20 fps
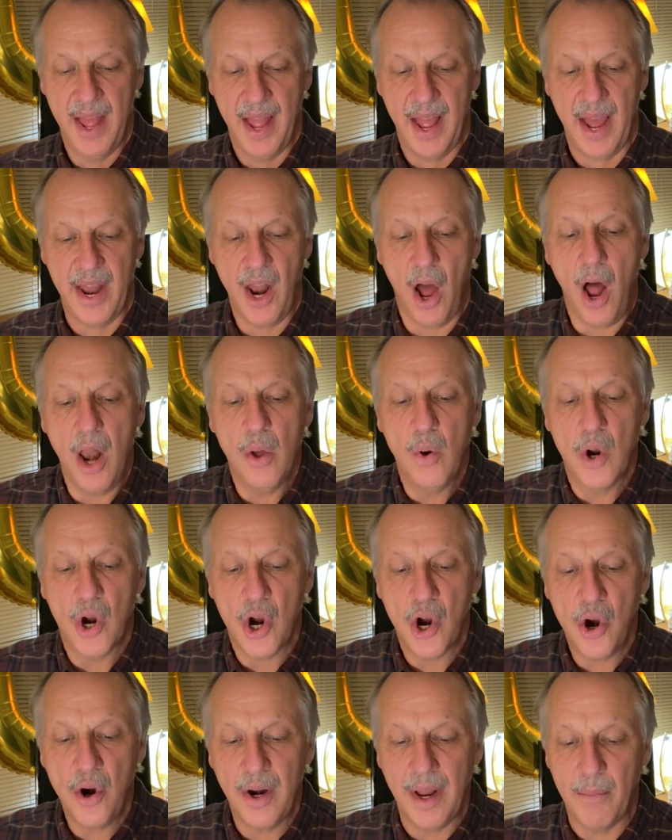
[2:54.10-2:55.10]
And all who
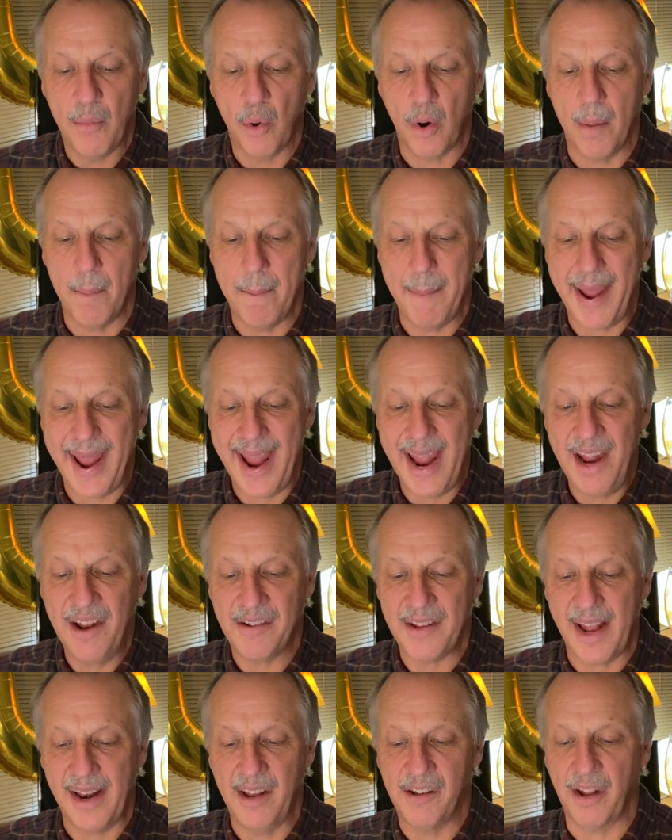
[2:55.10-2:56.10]
heard him were
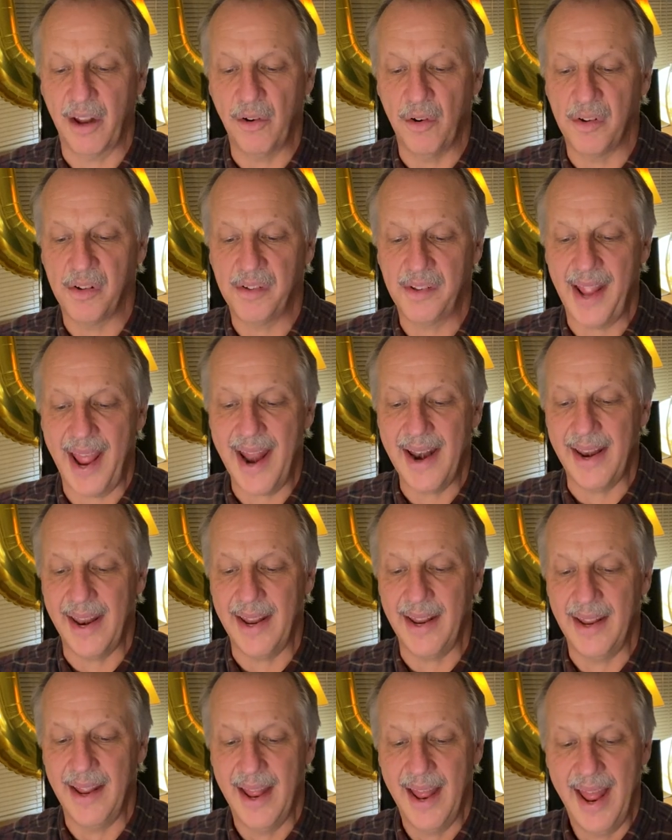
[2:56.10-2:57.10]
amazed at his
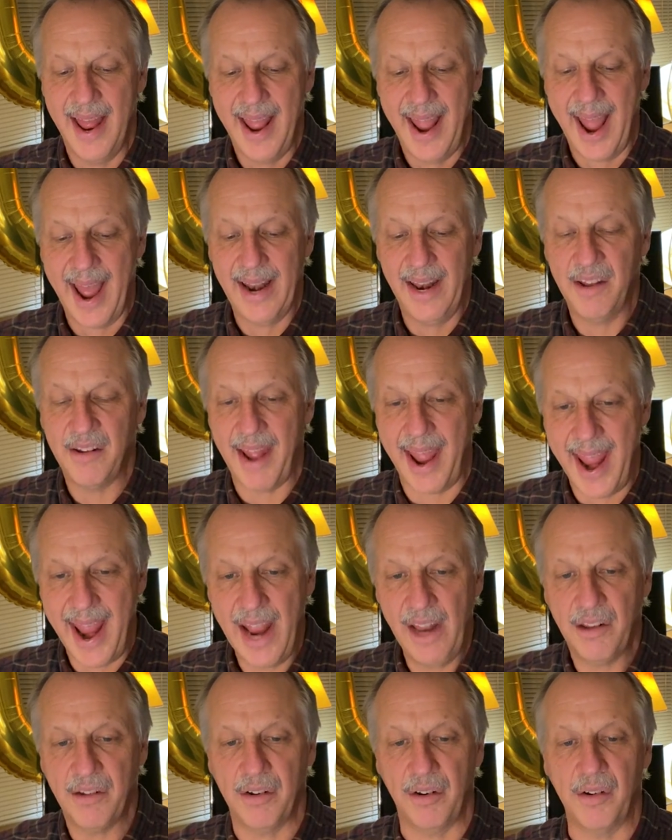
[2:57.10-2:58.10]
understanding and his
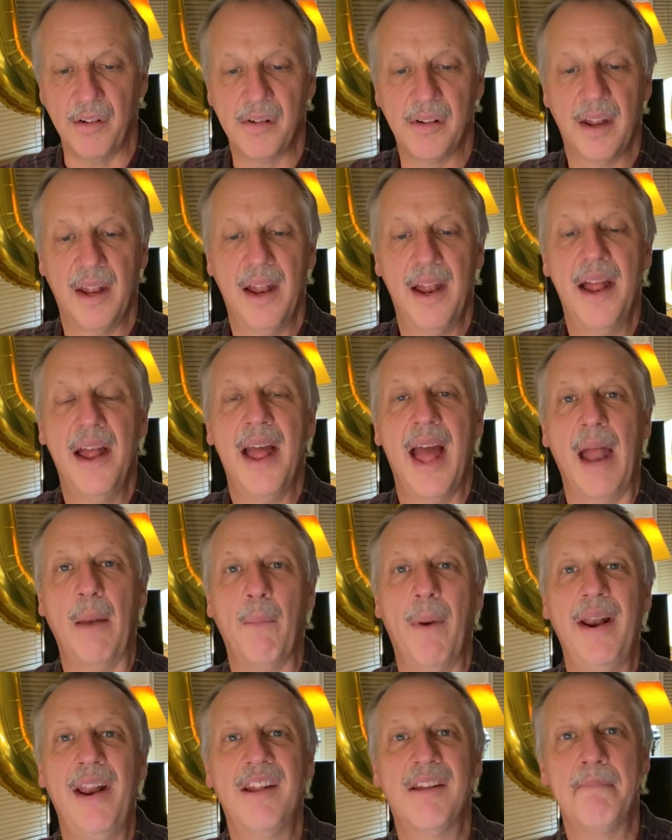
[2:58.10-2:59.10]
answers. And
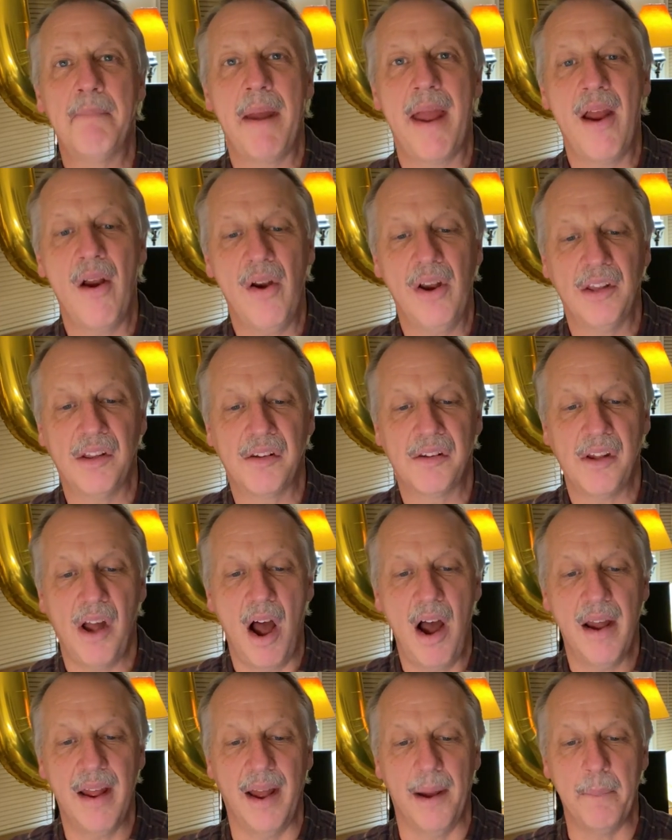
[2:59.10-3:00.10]
when his parents
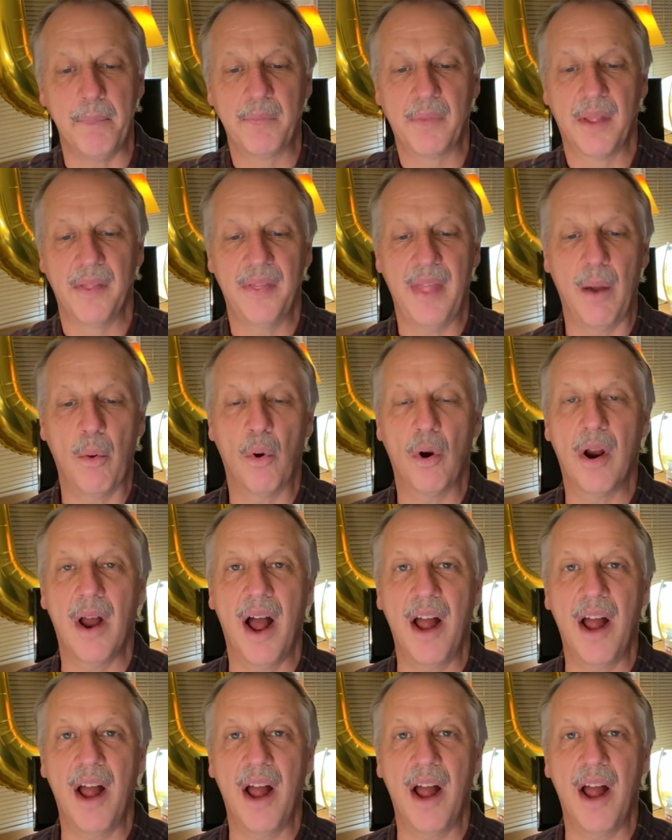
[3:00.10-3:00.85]
saw him, they were